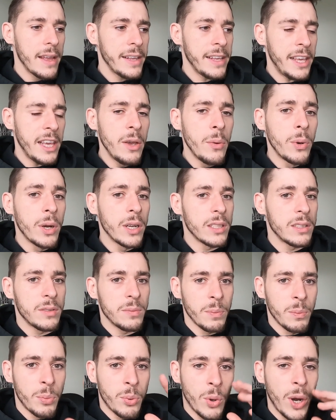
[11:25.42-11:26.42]
he would
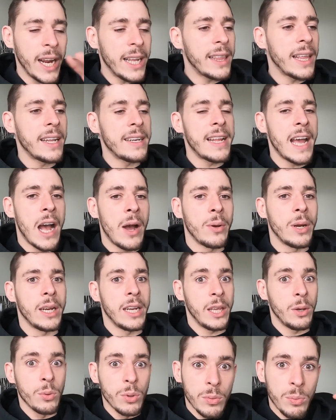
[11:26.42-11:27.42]
break that down
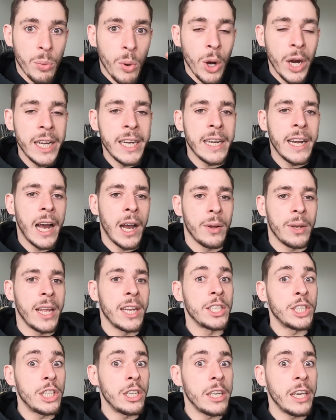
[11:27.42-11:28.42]
and he would point it out
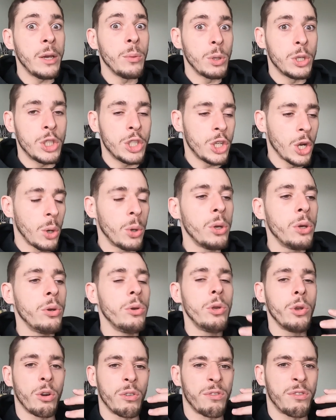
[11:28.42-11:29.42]
and she, he would show you
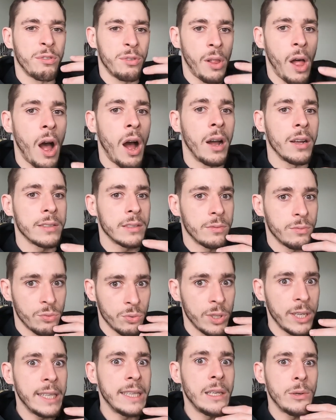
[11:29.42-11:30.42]
your flaws
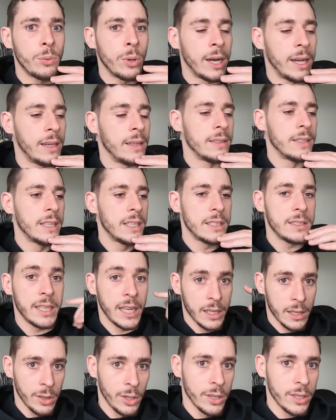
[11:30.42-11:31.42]
really well He's
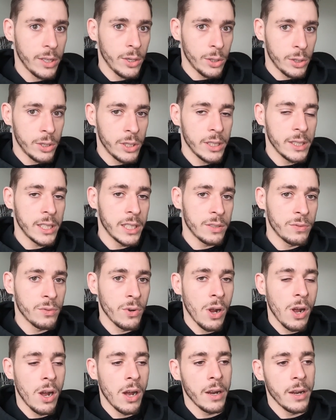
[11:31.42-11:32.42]
like, look, you're doing this
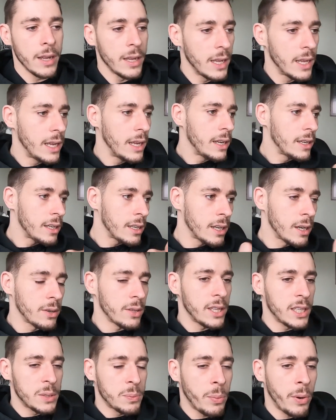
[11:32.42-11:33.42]
wrong. You know,
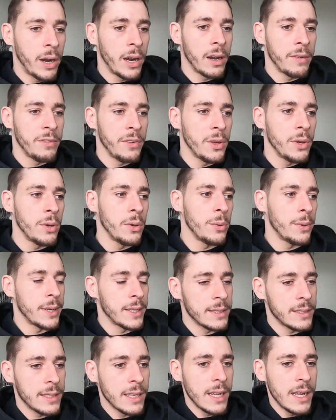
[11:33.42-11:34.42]
this part of you
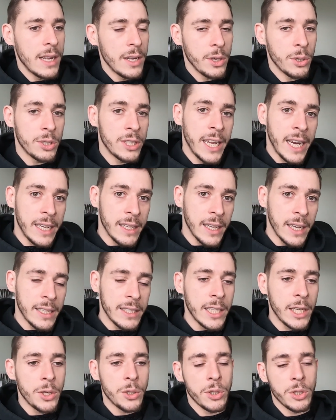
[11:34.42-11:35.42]
is you're saying
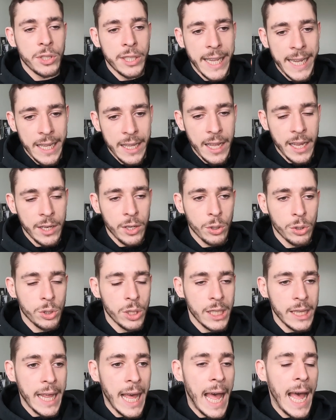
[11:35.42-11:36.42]
this and you're saying and you're
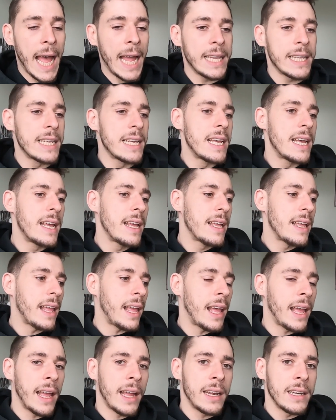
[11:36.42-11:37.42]
doing that.
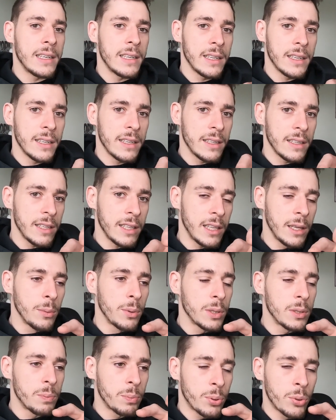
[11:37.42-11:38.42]
And uh, he
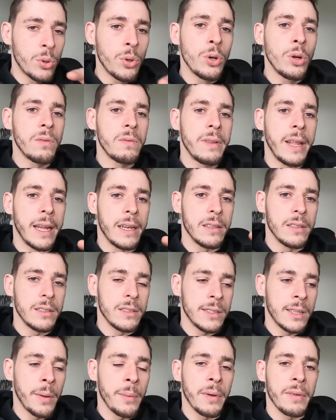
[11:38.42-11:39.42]
would prove that
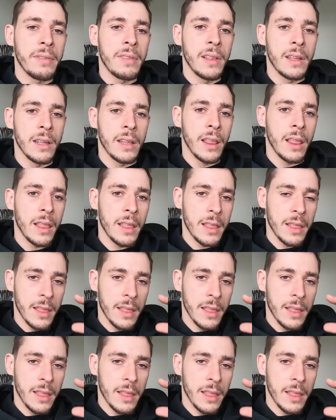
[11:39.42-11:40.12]
some of the